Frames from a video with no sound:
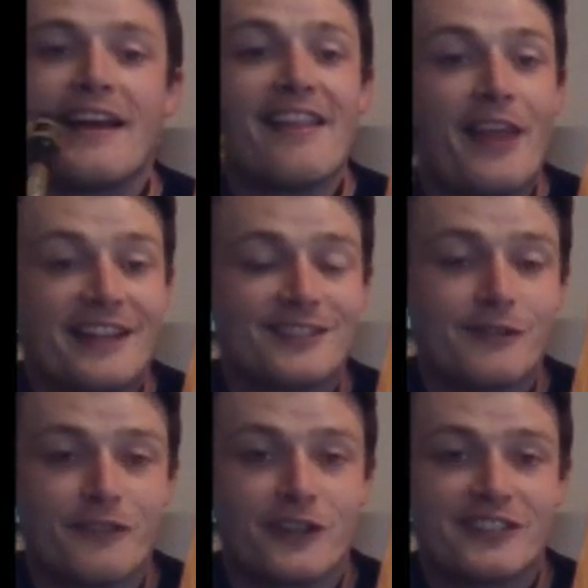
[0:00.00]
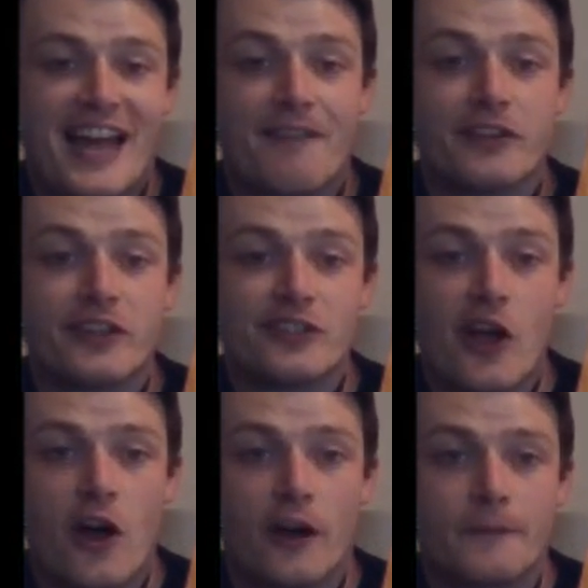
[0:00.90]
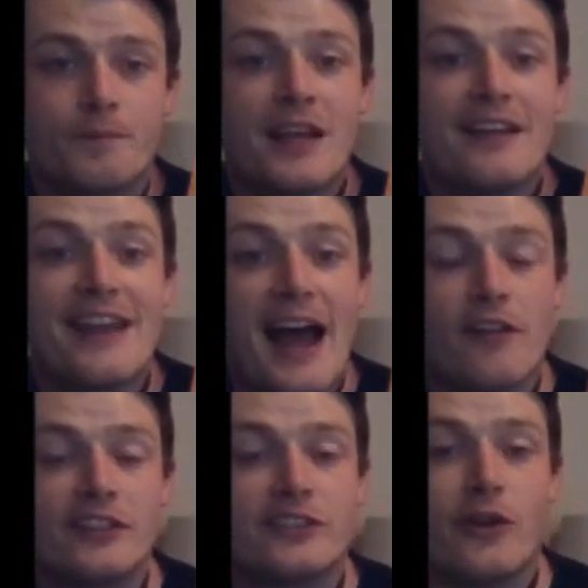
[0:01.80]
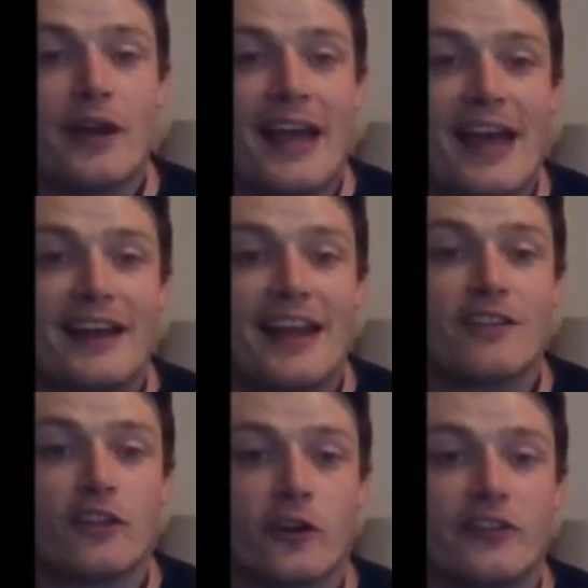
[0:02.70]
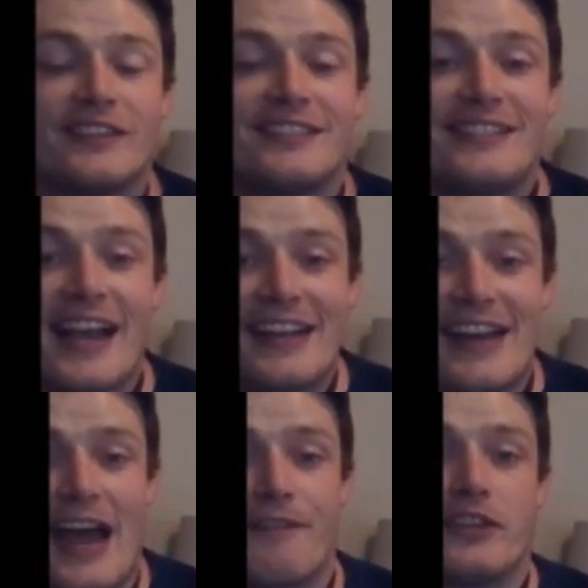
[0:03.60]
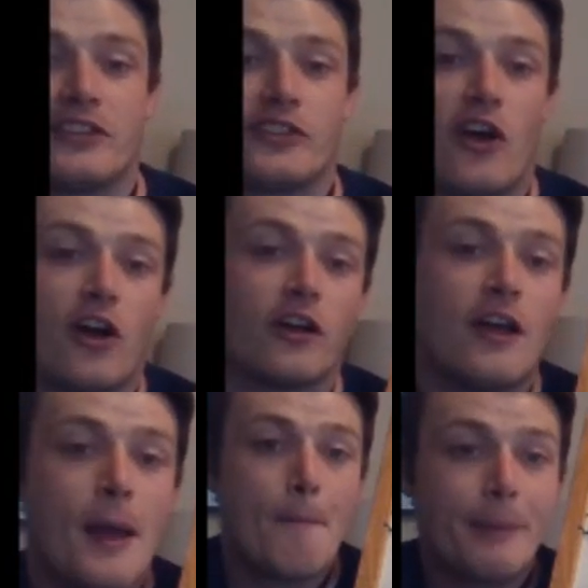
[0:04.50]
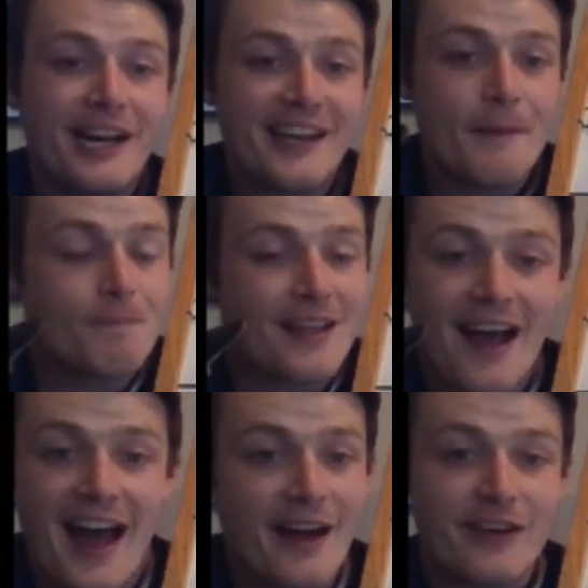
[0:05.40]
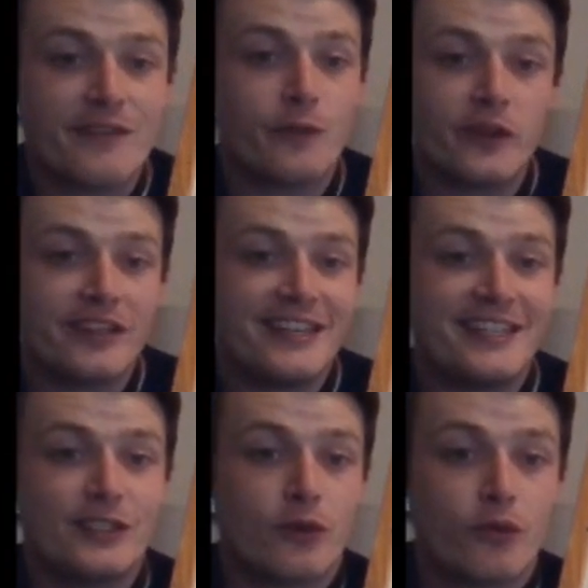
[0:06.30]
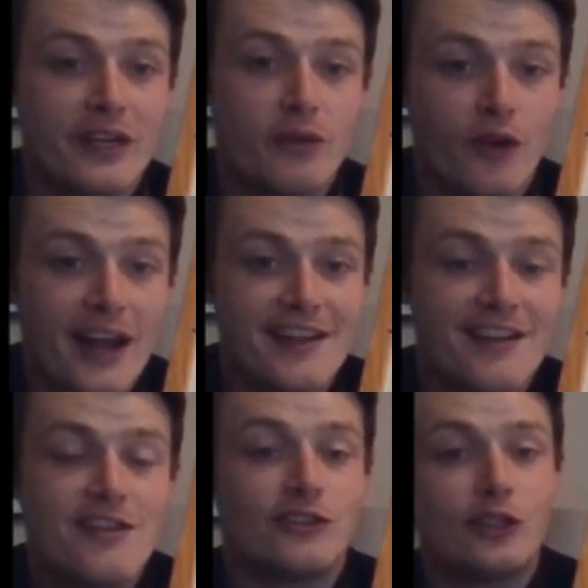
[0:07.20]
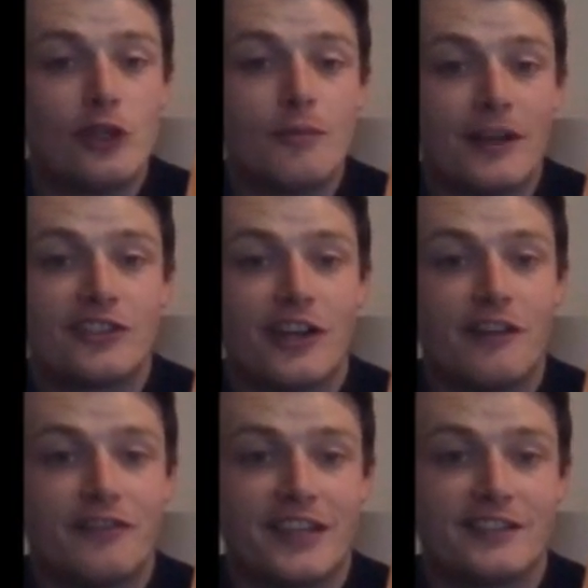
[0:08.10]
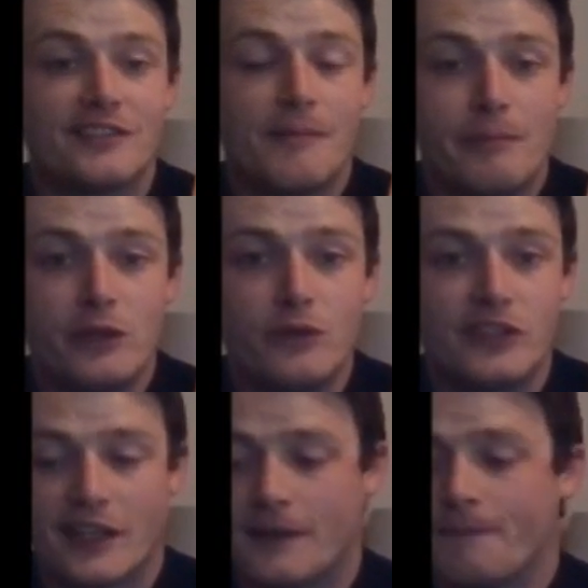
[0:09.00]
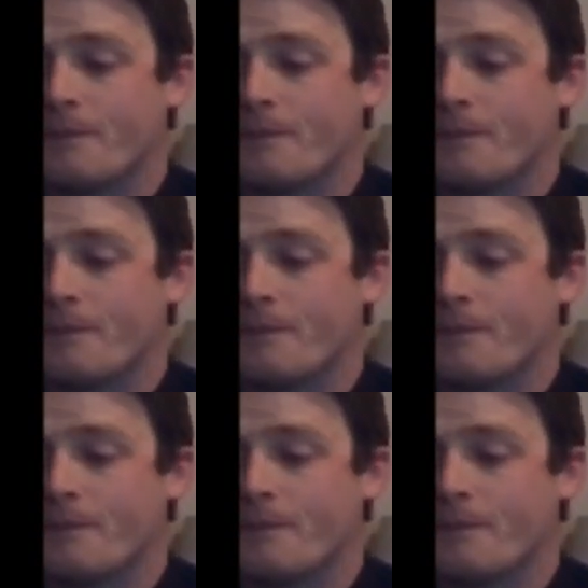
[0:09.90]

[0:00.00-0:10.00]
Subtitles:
That's the first half of the song. Now let's go ahead and learn the second half of the song, but I don't even really need to rewrite too much of this music.